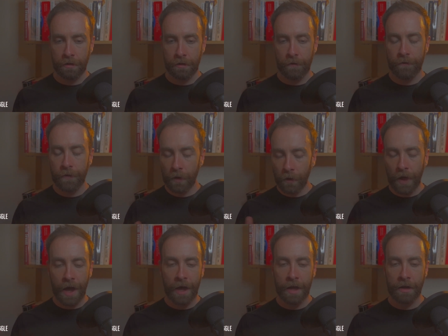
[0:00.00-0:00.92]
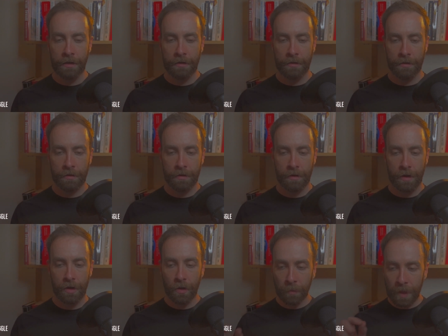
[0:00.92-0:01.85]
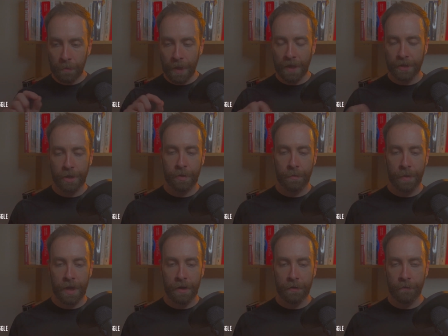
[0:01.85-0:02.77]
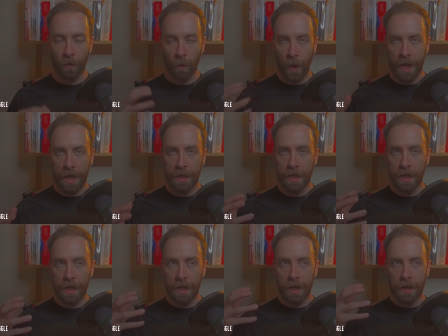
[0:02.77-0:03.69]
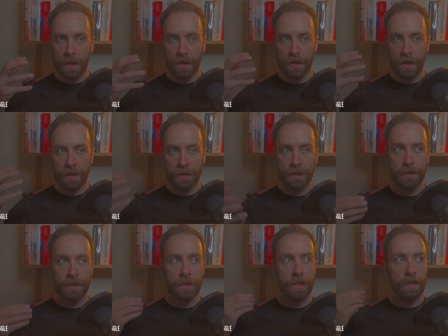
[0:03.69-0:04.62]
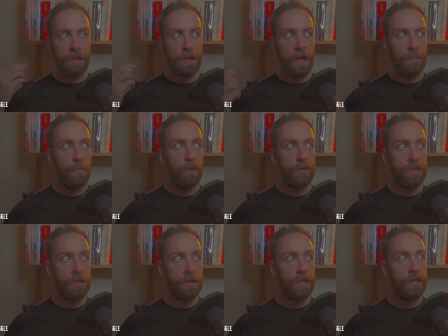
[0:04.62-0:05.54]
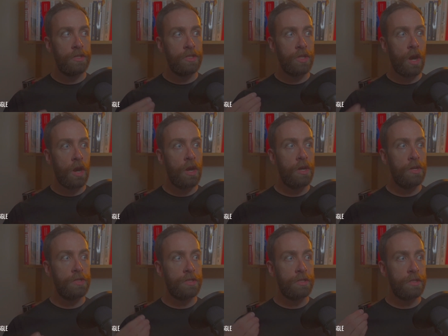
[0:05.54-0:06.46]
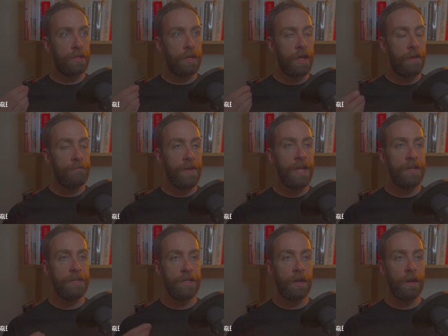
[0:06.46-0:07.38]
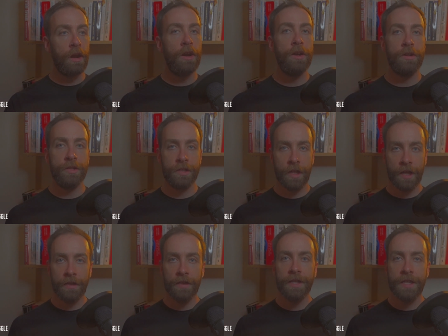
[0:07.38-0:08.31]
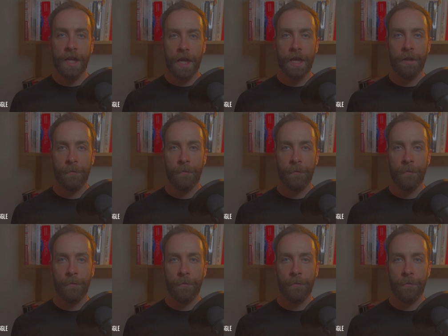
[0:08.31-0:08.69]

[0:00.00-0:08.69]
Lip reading: Fill that in. You'll be better prepared for when this emotionally charged event occurs in the day.